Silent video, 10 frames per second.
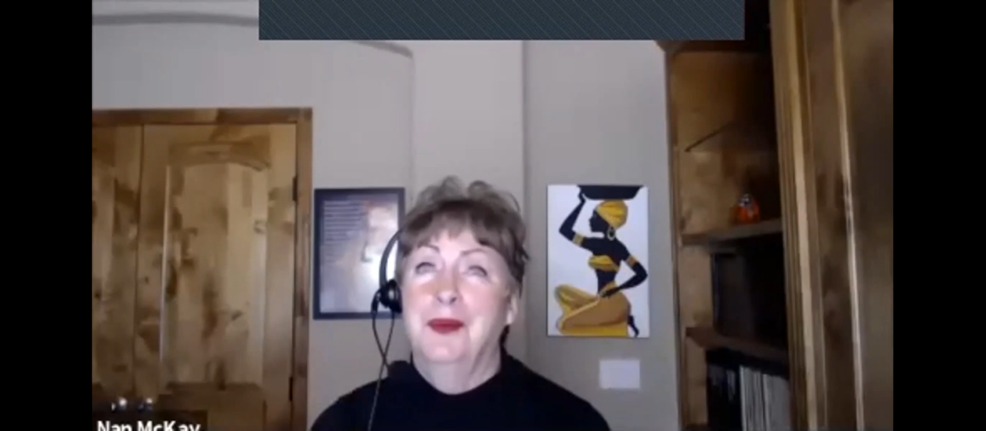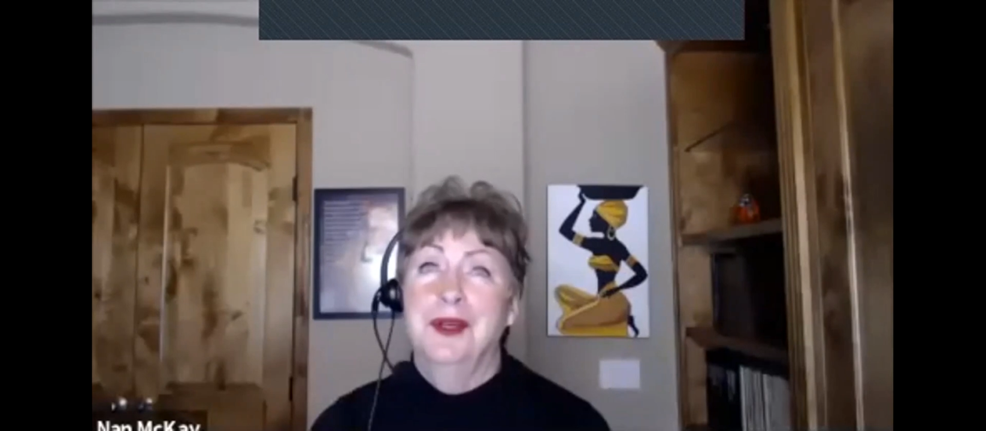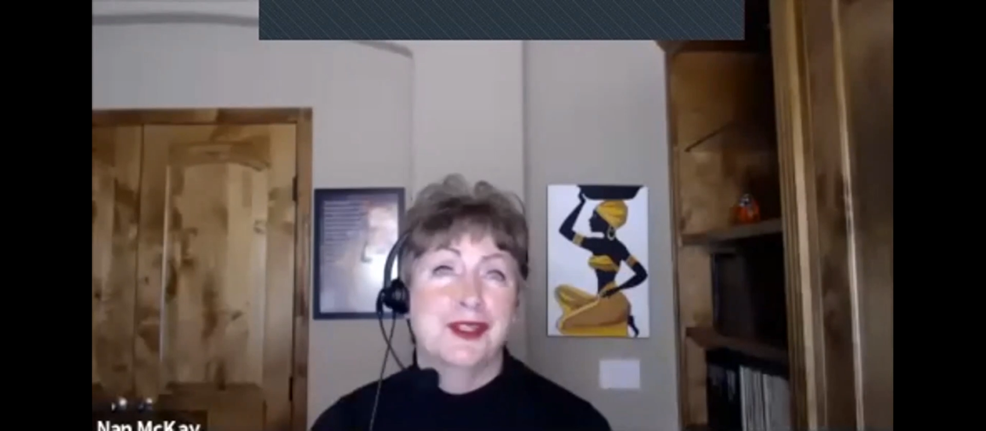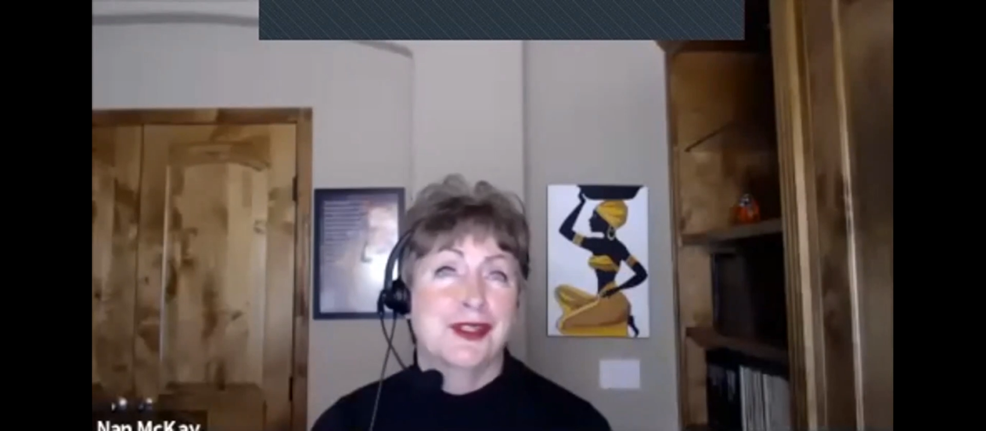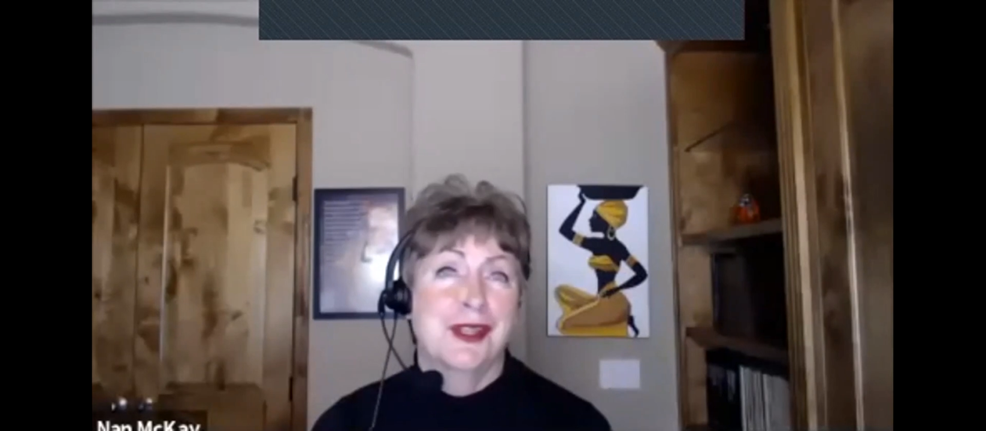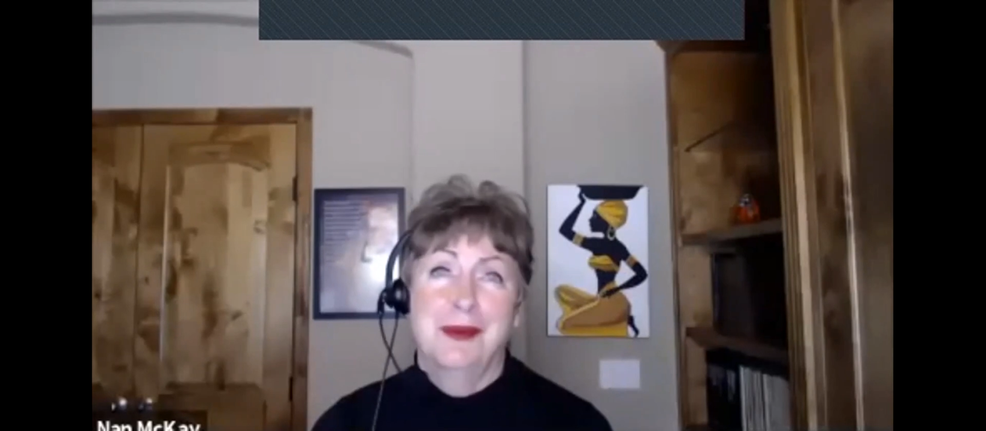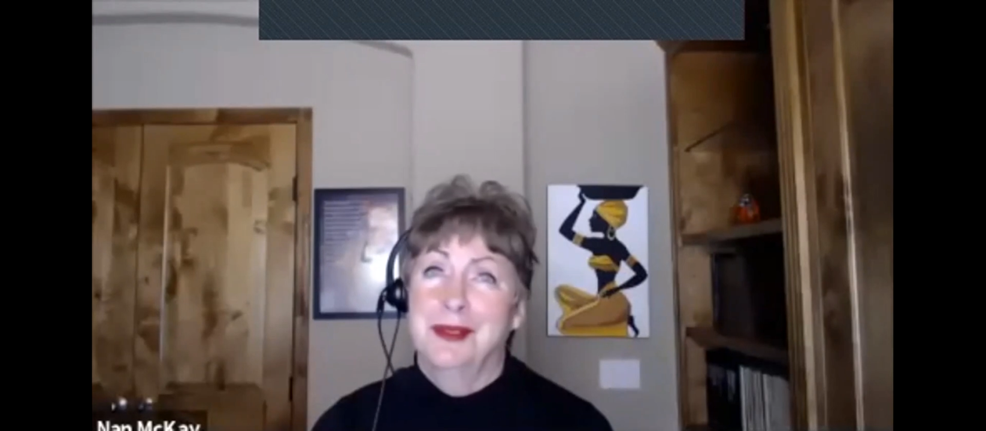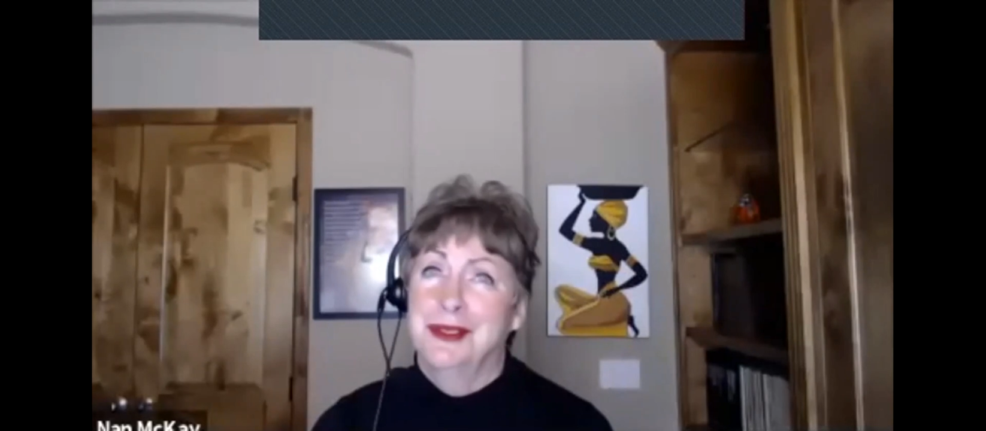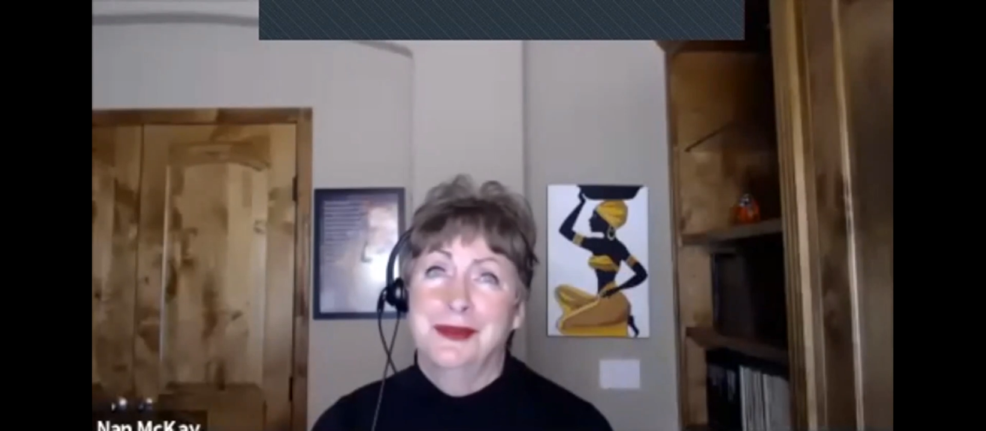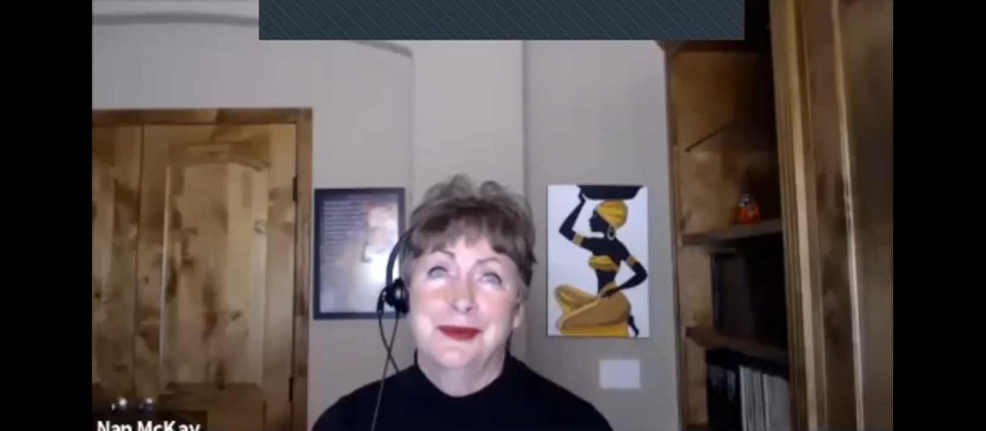wish they
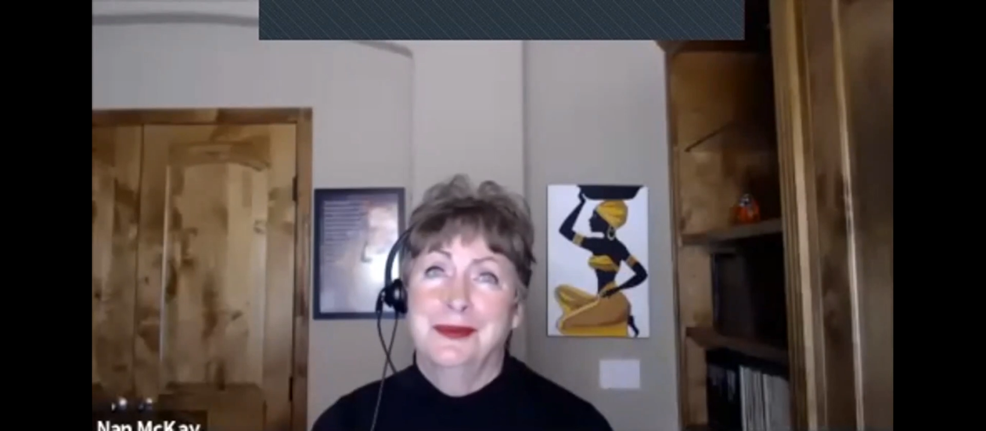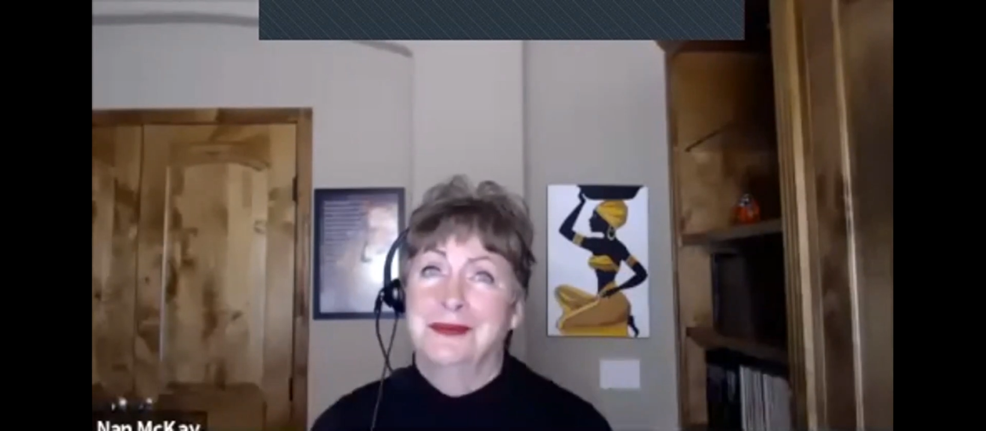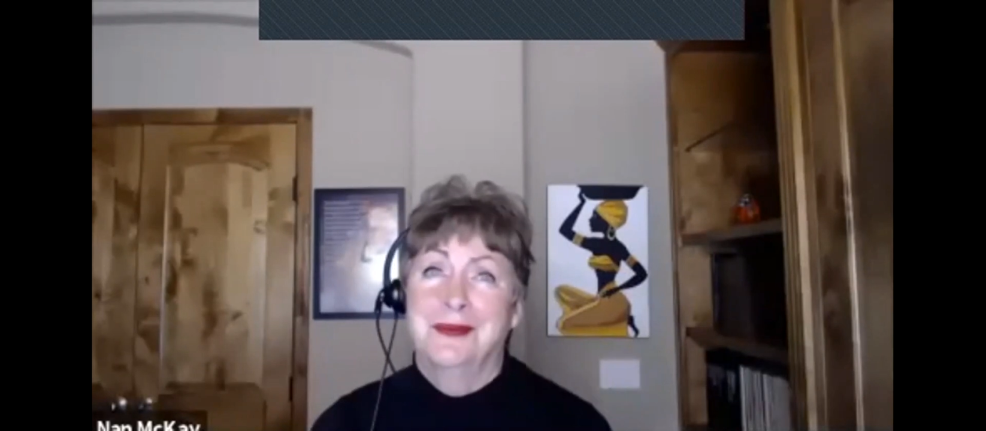would do.